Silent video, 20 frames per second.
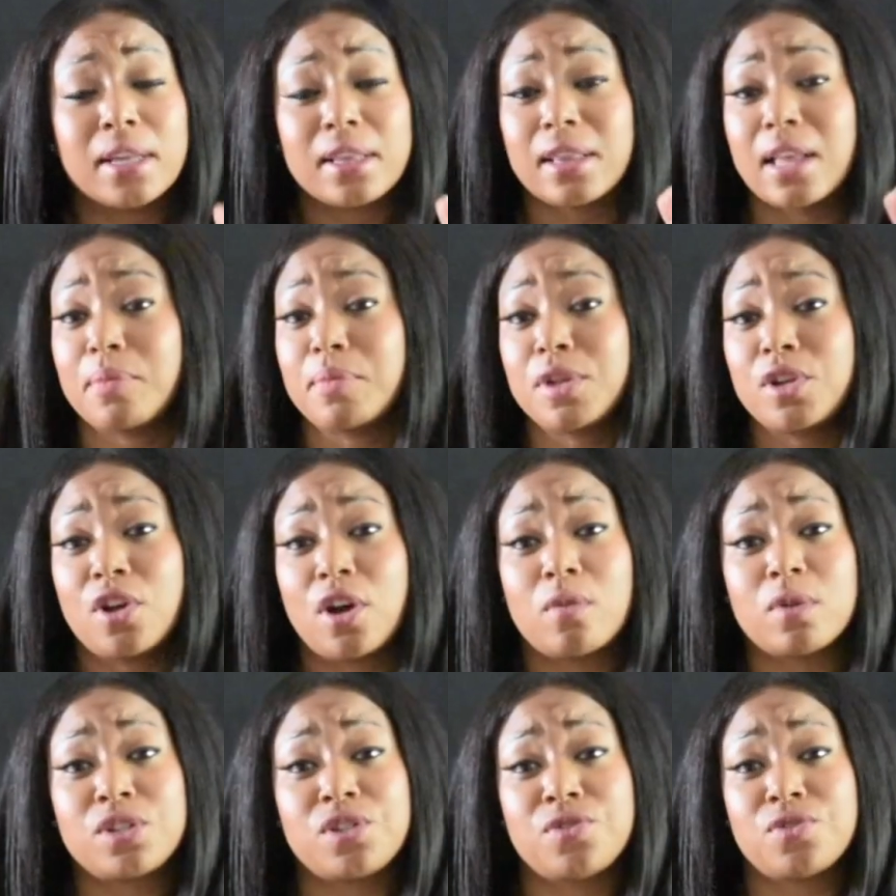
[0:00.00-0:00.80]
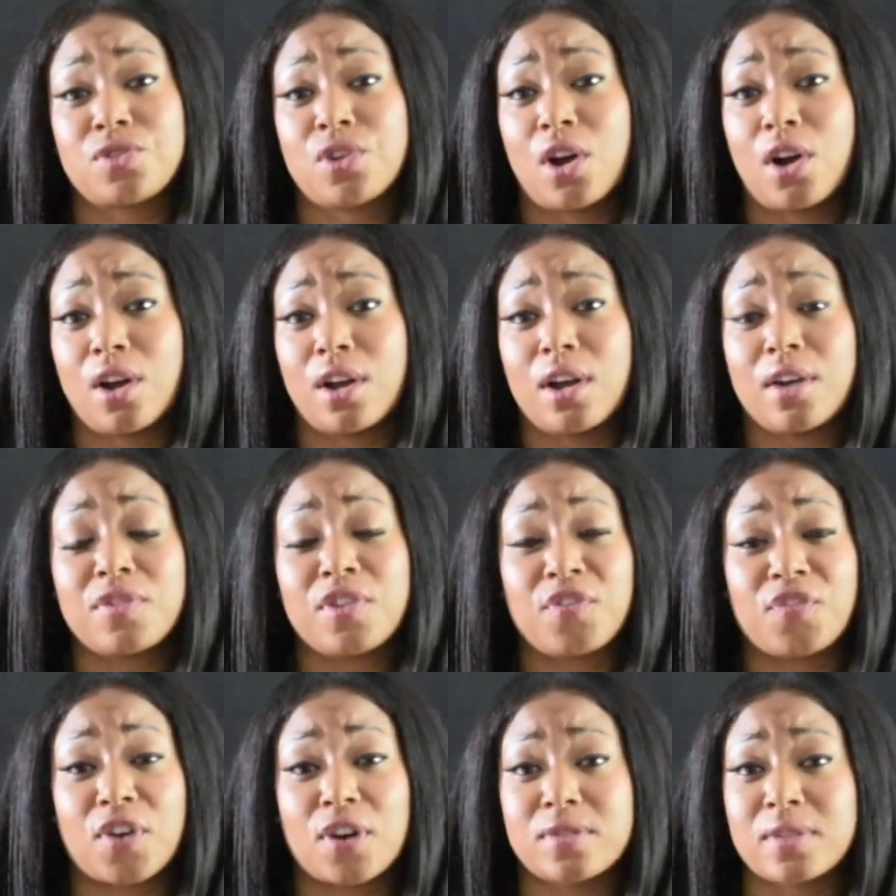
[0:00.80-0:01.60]
Let me know what you thought of
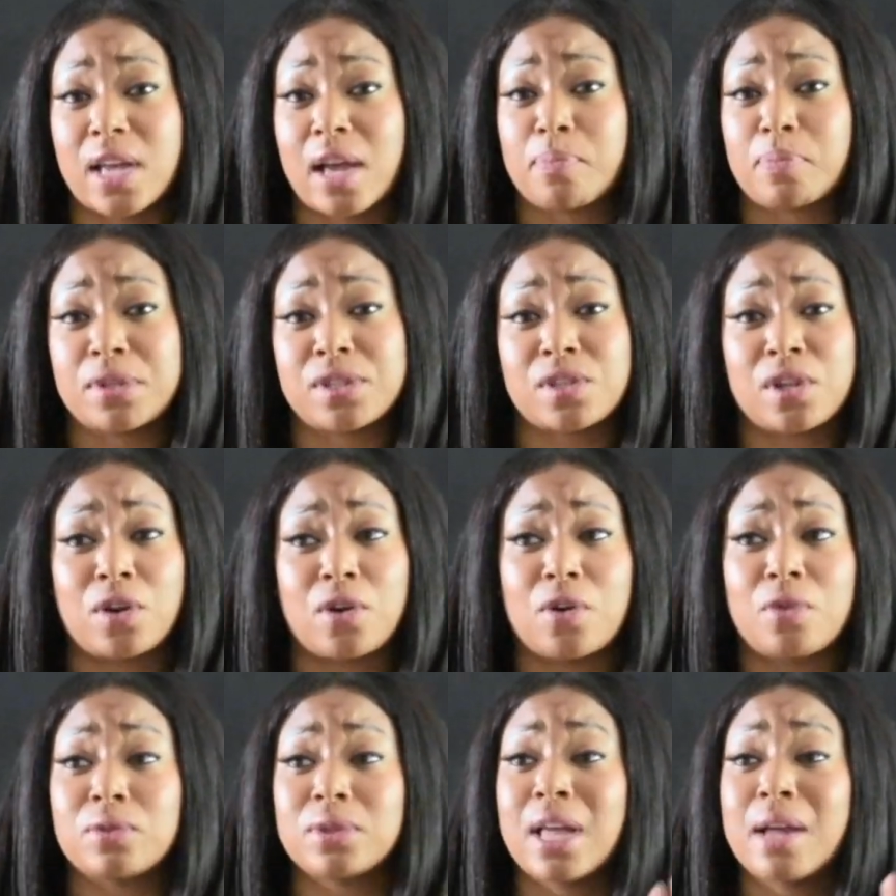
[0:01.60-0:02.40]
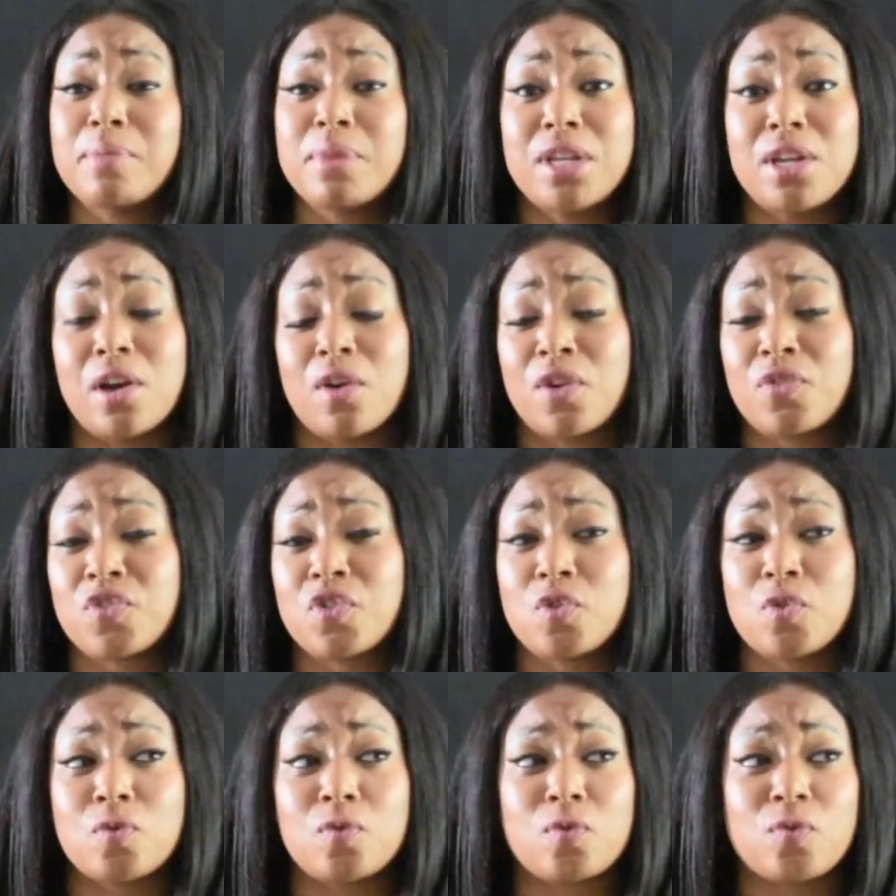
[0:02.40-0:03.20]
the first episode. Let me know if
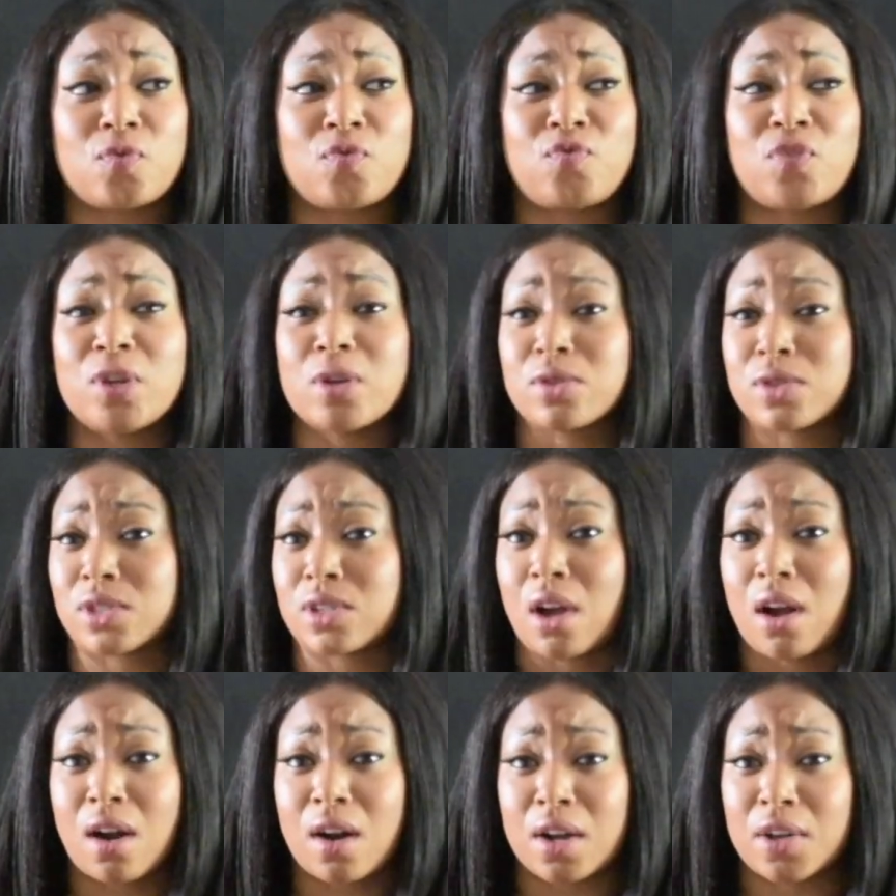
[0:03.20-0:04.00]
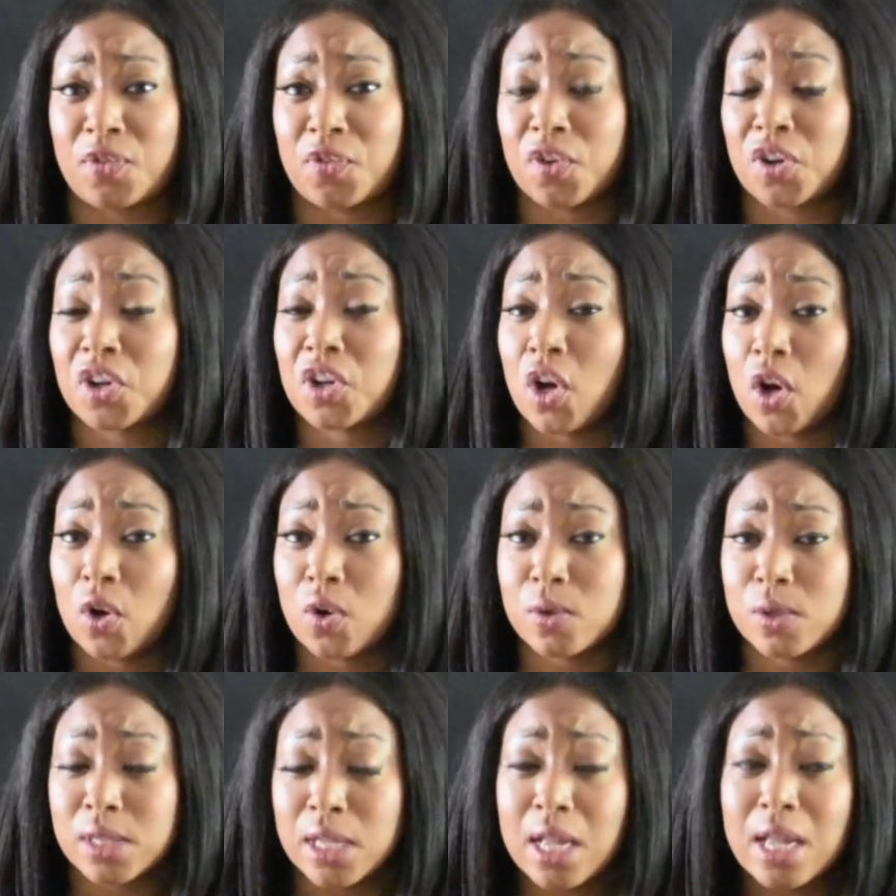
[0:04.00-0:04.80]
you feel sorry for
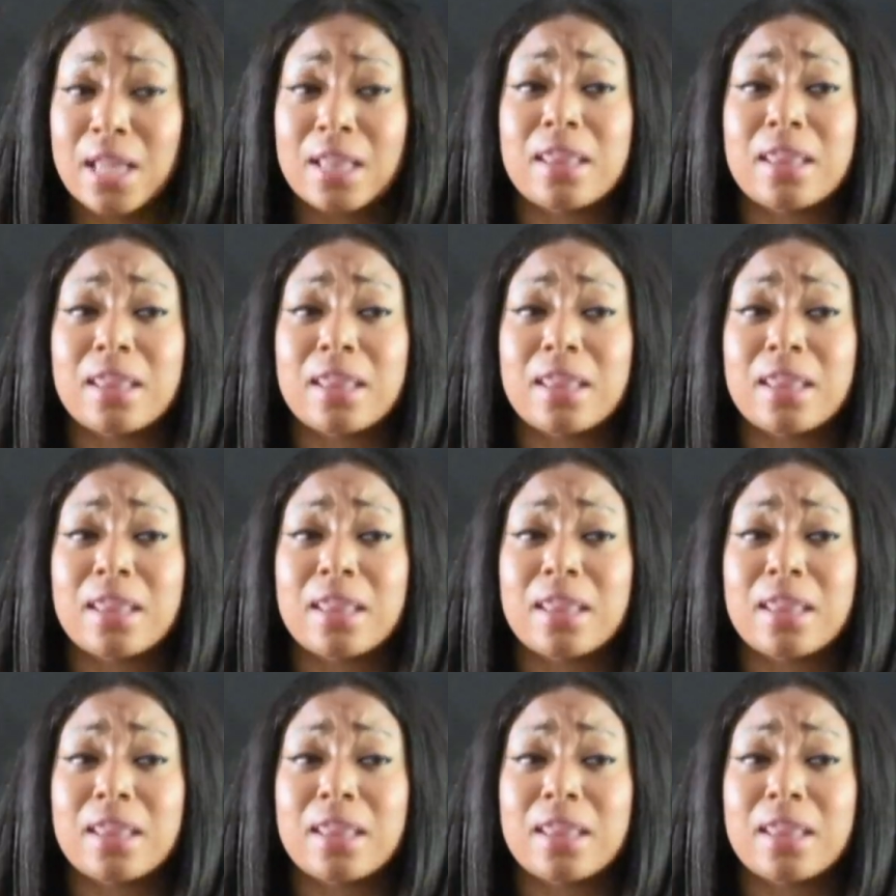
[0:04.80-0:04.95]
Ghost.